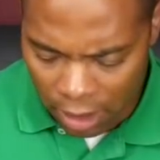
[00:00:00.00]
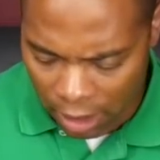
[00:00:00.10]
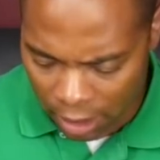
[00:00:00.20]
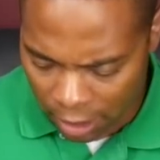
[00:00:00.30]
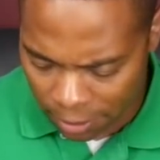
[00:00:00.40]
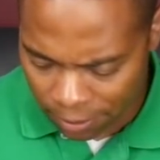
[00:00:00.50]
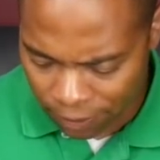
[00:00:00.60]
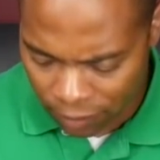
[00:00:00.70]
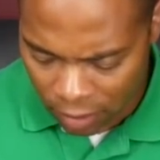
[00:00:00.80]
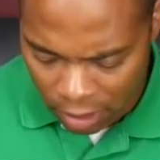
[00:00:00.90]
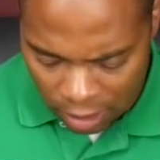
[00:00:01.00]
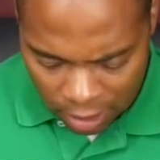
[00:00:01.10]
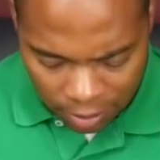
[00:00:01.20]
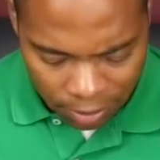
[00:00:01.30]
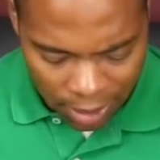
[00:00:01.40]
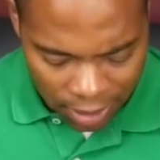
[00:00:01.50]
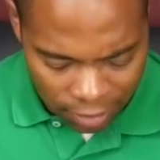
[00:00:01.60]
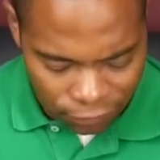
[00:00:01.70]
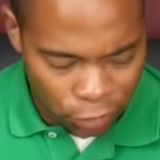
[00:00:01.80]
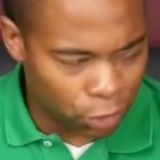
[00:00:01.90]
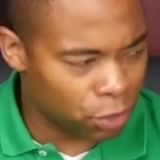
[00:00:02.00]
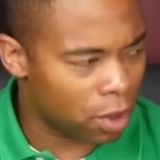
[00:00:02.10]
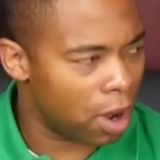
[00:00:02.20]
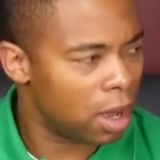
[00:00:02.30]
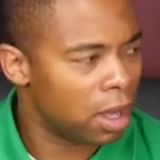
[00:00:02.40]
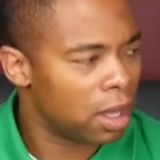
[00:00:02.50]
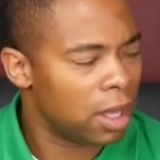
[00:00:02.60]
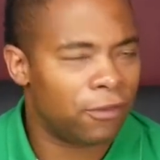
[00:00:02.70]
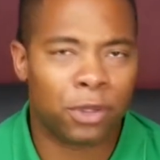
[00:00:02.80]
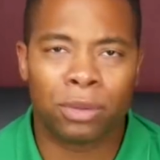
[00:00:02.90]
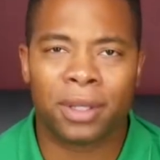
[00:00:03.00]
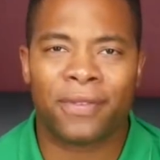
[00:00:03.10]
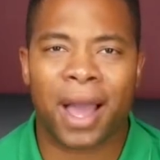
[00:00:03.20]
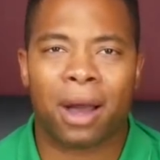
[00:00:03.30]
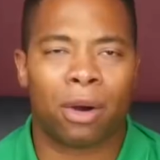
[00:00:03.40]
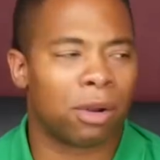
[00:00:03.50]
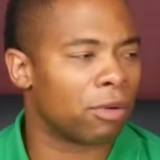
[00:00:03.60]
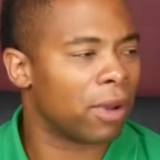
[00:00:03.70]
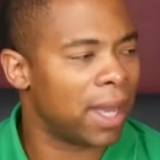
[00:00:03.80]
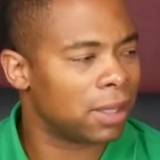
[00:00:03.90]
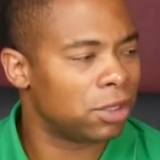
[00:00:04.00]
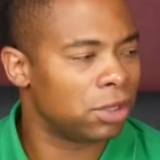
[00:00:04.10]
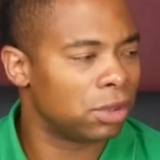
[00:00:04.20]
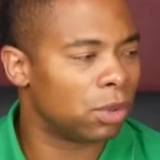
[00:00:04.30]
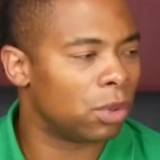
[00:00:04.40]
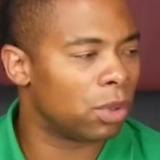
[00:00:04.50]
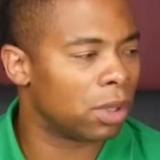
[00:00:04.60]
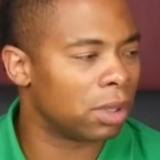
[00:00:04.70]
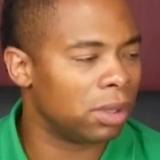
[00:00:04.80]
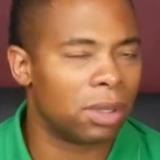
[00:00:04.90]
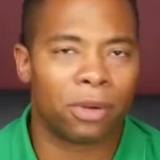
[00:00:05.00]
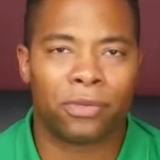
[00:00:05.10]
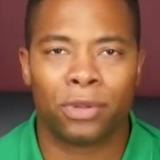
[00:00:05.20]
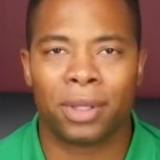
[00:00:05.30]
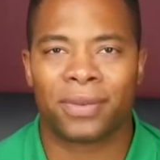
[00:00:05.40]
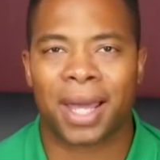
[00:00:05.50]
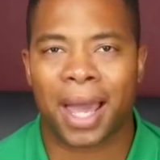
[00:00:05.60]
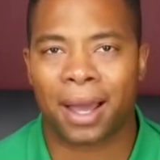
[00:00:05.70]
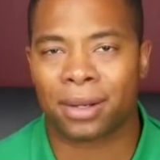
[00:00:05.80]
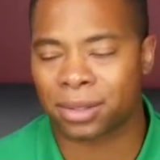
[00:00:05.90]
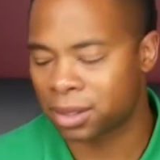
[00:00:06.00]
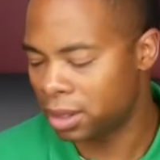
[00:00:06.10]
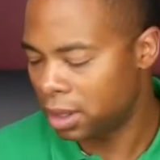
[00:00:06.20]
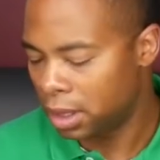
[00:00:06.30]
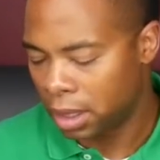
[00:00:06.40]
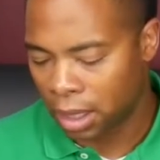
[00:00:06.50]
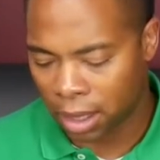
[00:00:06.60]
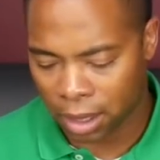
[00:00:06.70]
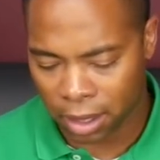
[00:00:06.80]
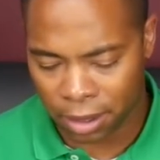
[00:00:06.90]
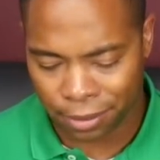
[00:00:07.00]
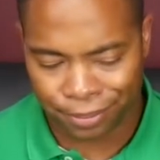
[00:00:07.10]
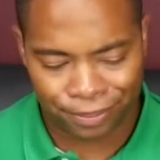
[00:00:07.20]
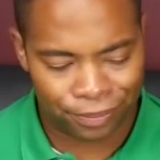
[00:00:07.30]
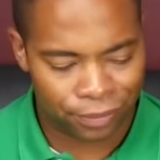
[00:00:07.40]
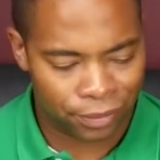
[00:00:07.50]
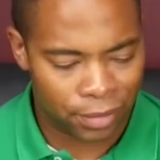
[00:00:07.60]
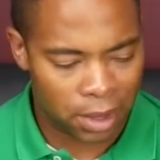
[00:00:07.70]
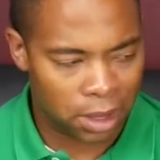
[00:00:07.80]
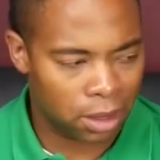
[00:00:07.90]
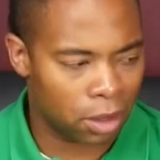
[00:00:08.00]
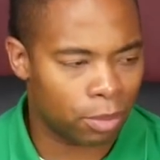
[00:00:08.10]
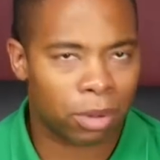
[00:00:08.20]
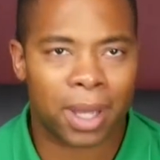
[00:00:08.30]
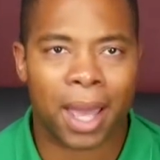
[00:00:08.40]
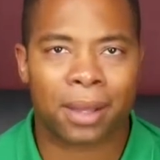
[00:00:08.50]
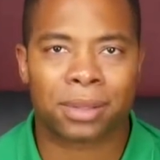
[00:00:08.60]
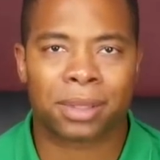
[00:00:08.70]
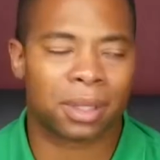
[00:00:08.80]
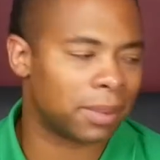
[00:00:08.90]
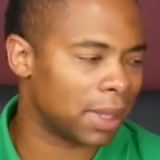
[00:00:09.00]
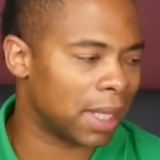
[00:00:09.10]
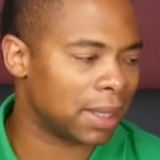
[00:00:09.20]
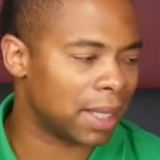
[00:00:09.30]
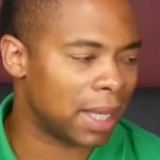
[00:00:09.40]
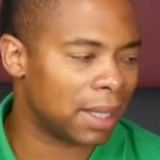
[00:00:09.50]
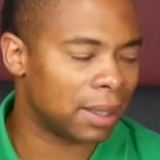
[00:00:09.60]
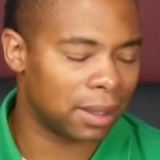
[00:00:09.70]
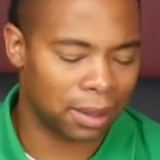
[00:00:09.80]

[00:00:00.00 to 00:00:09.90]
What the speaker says: But if you live out on a ranch, or, if you live in a house, a brick house or something like that,